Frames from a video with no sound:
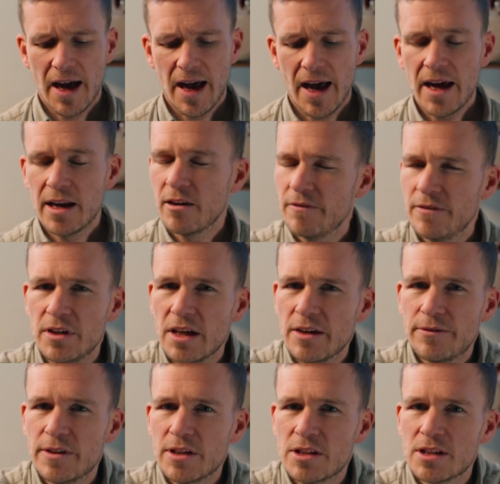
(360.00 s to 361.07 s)
and not very
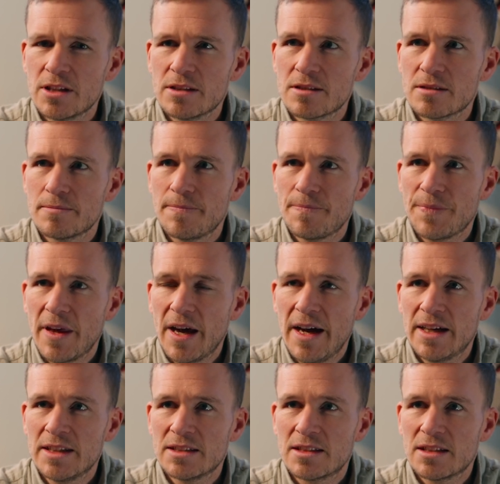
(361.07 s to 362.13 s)
efficient
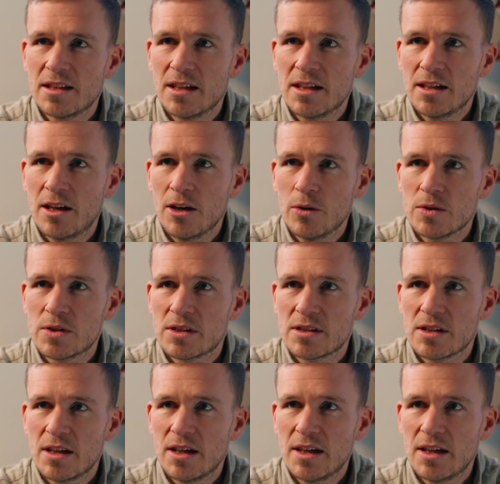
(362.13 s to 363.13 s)
and goes